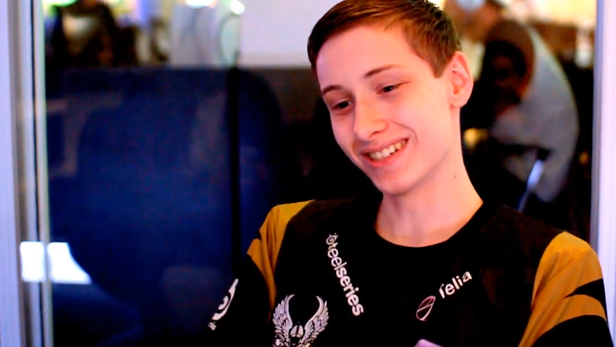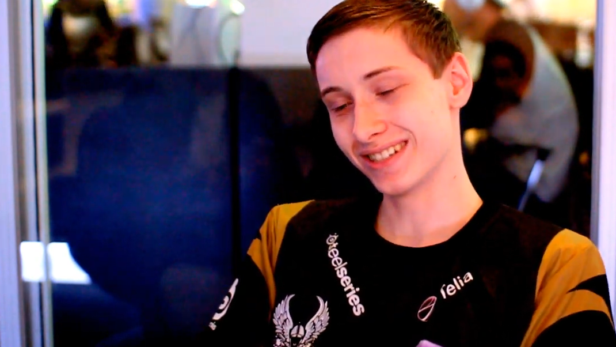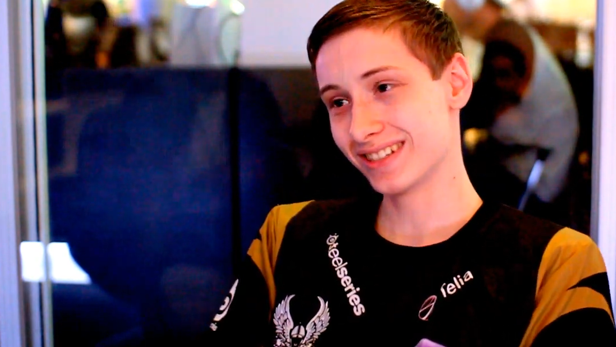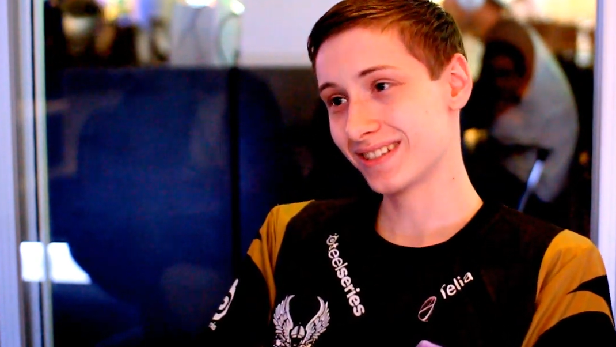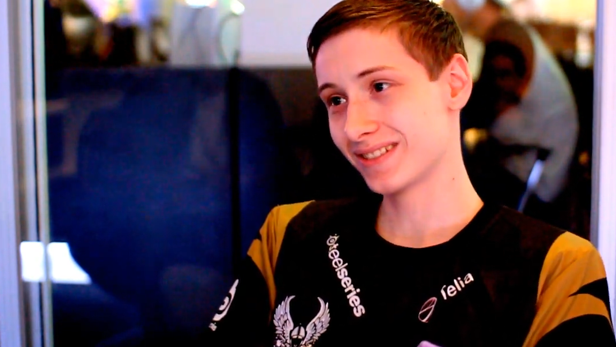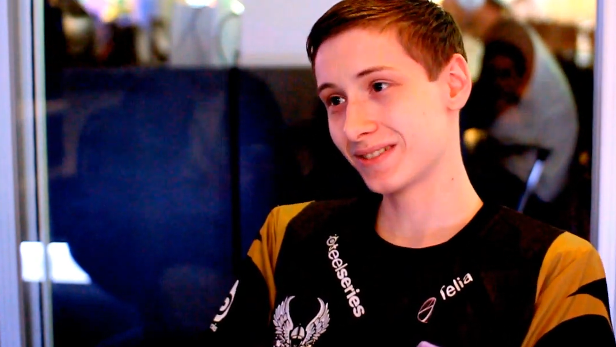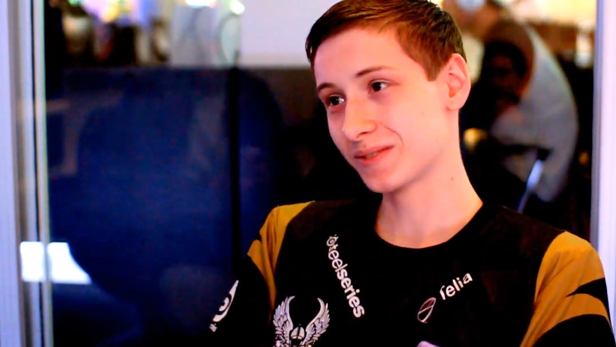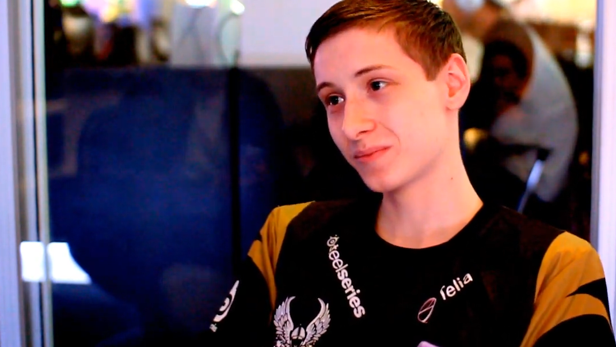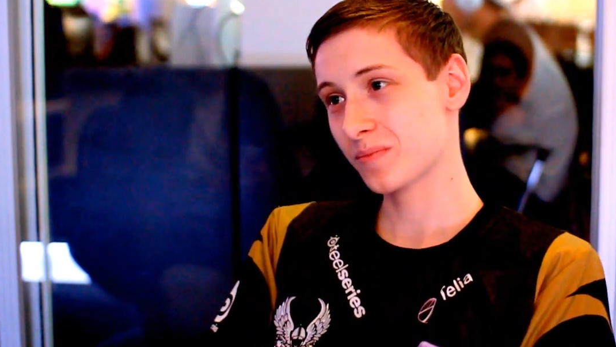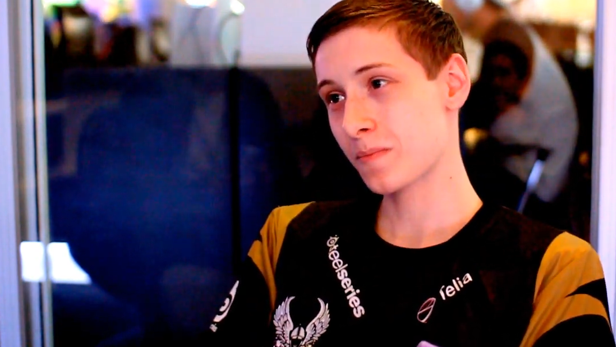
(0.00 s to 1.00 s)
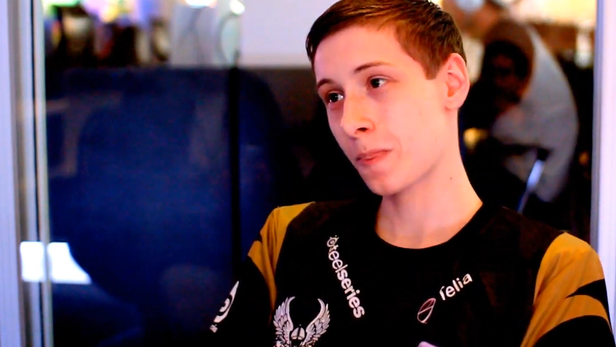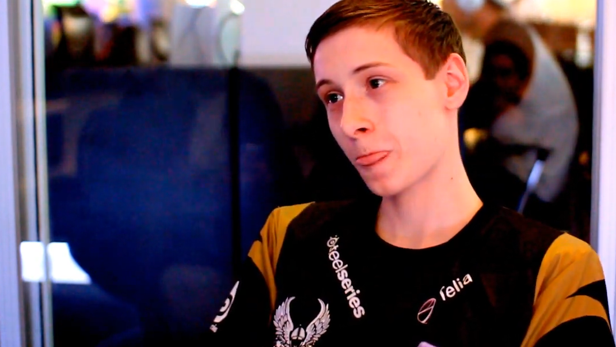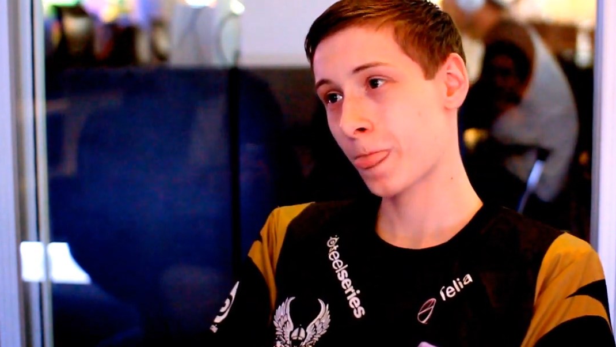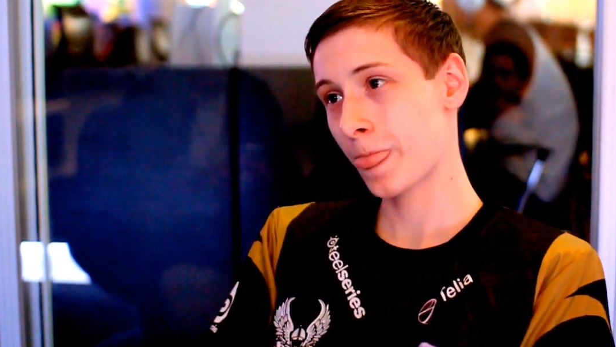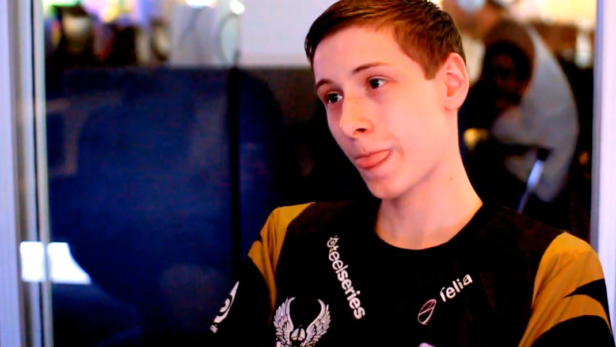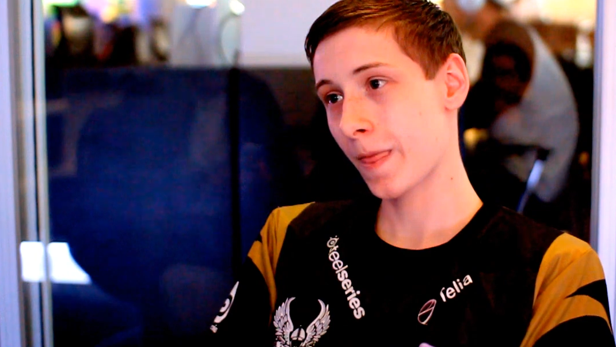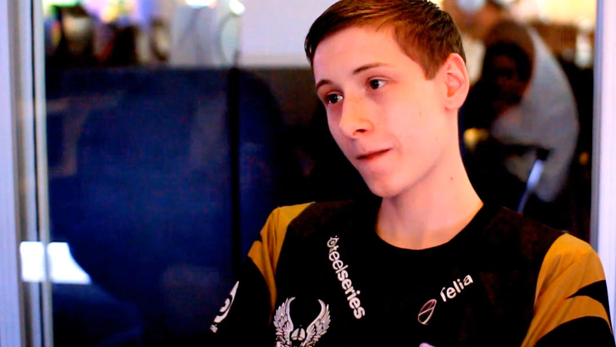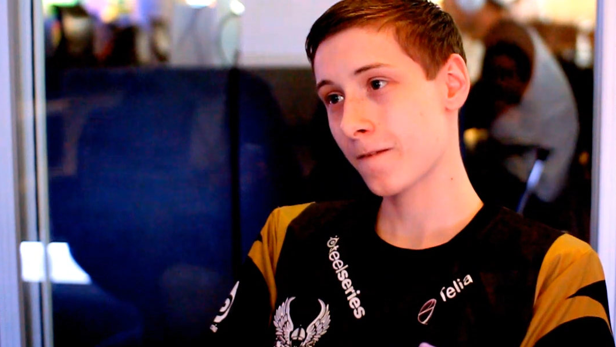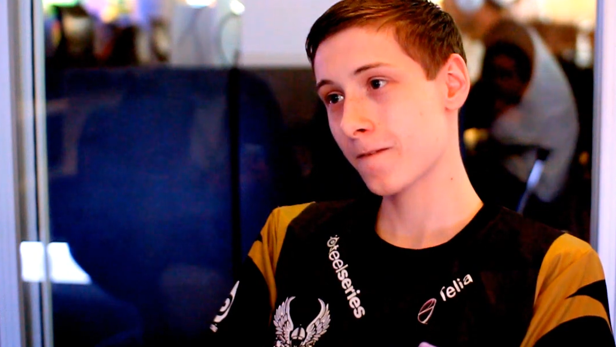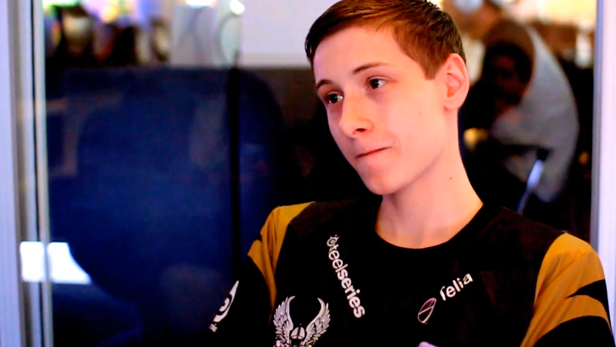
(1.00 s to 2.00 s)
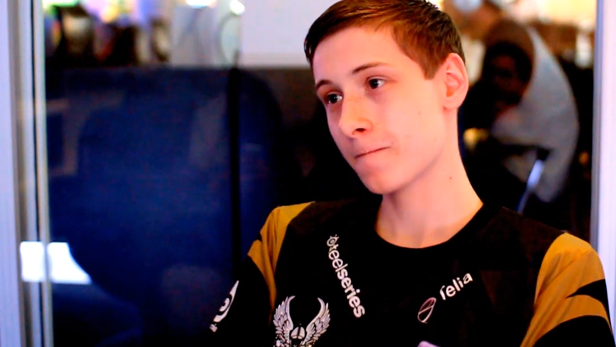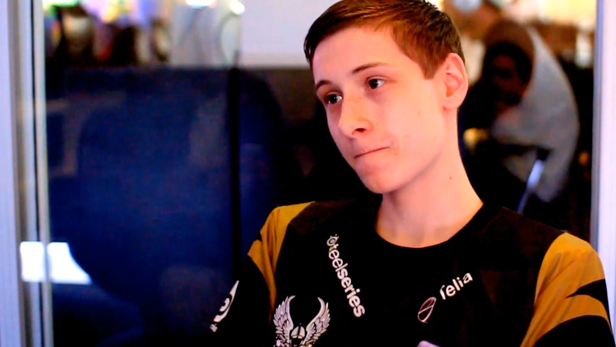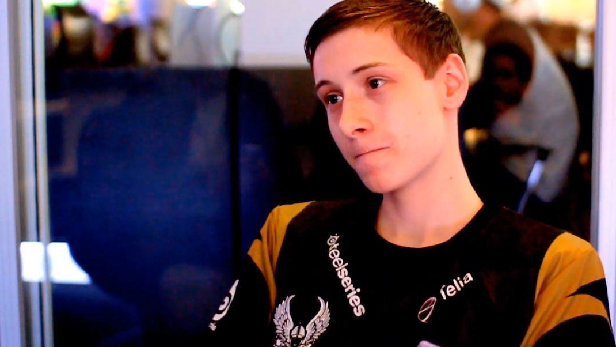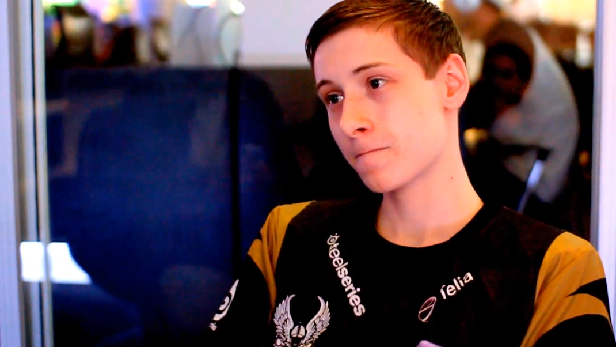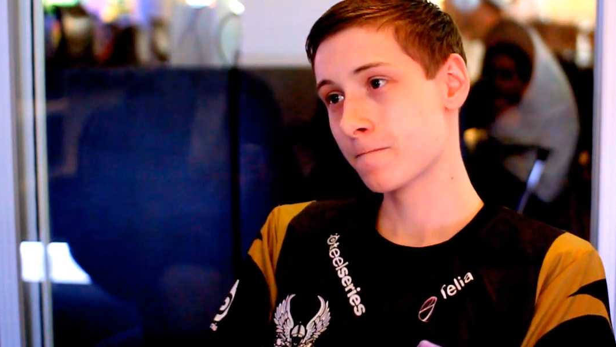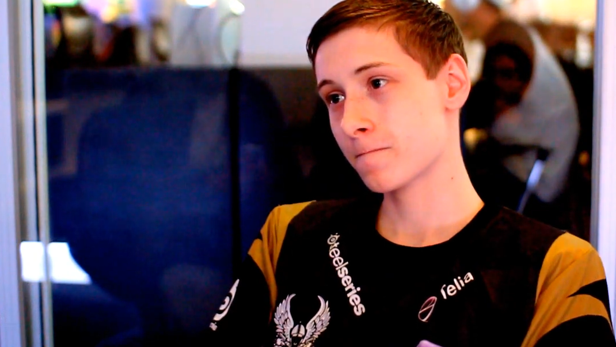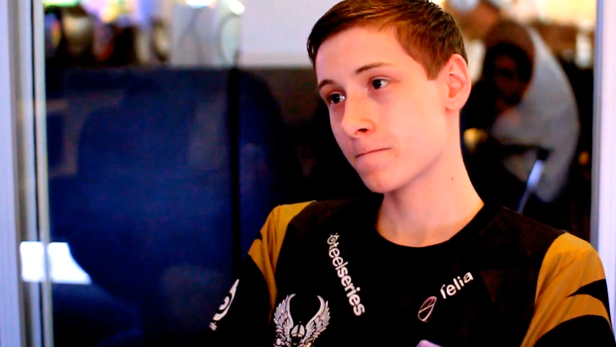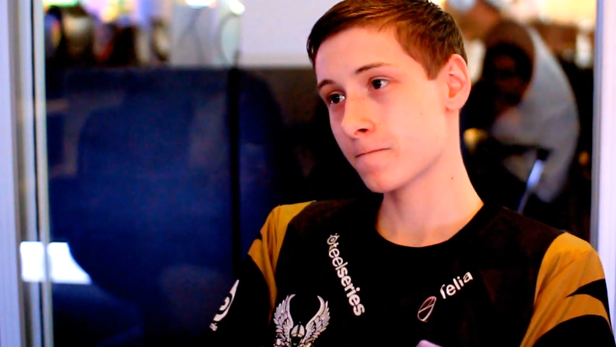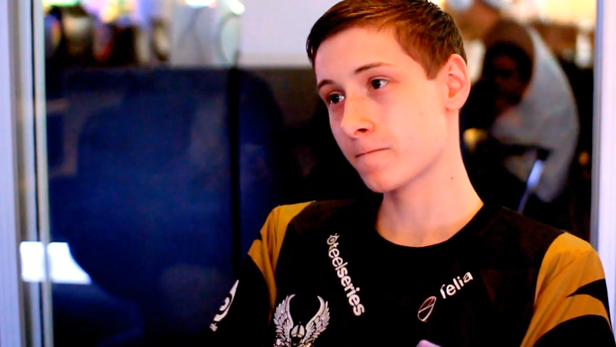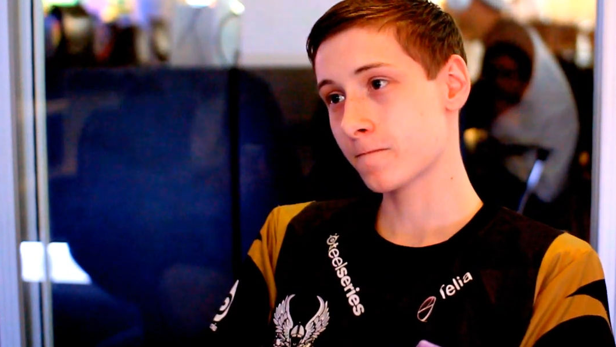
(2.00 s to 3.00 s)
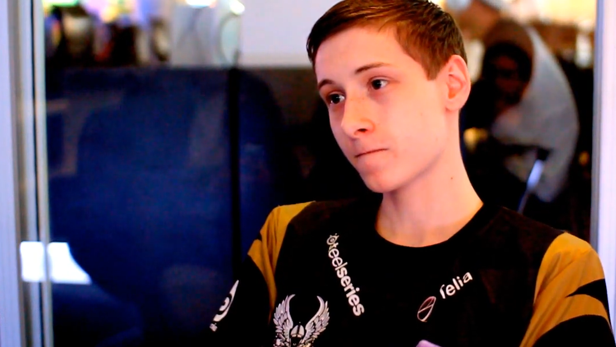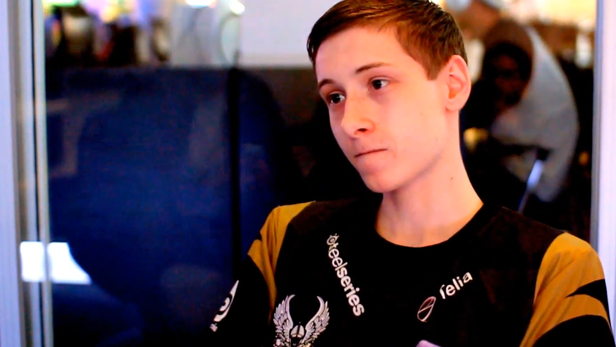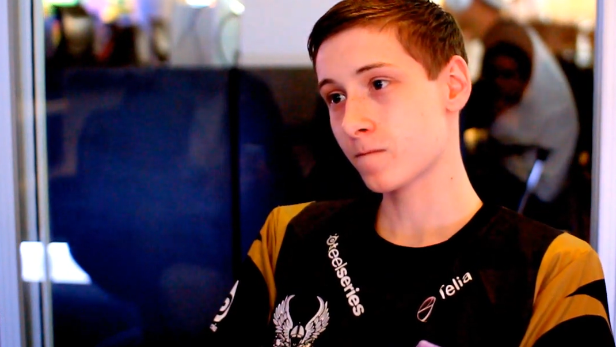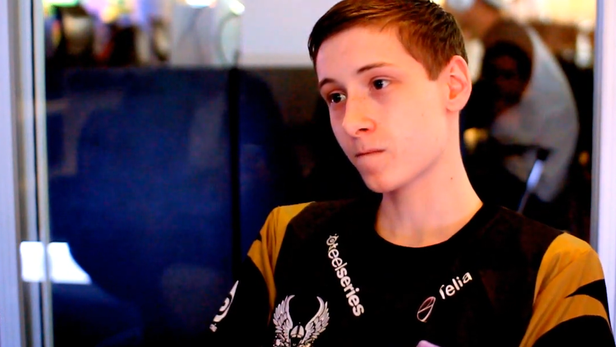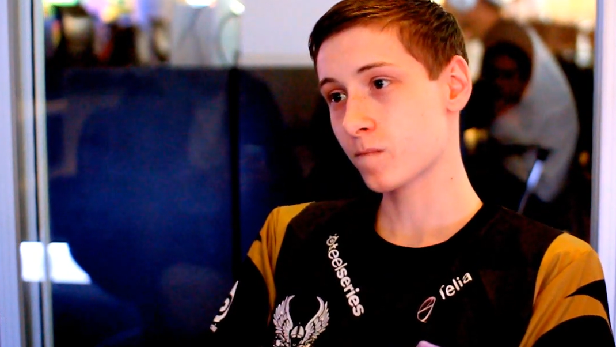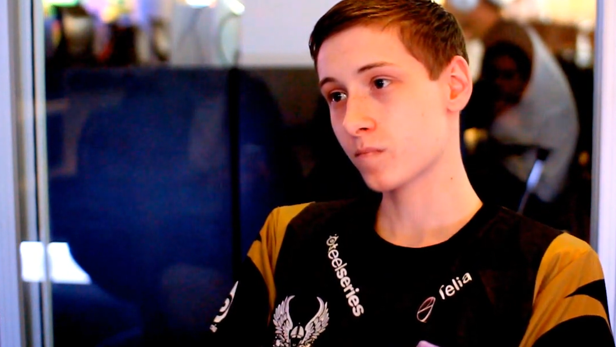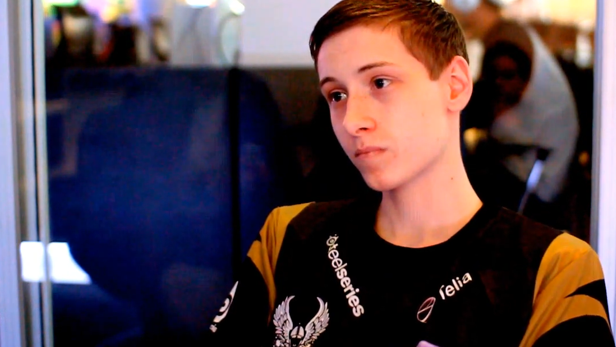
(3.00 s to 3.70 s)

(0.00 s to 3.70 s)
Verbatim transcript: What, what do you think that you bring to a team uh, that is good?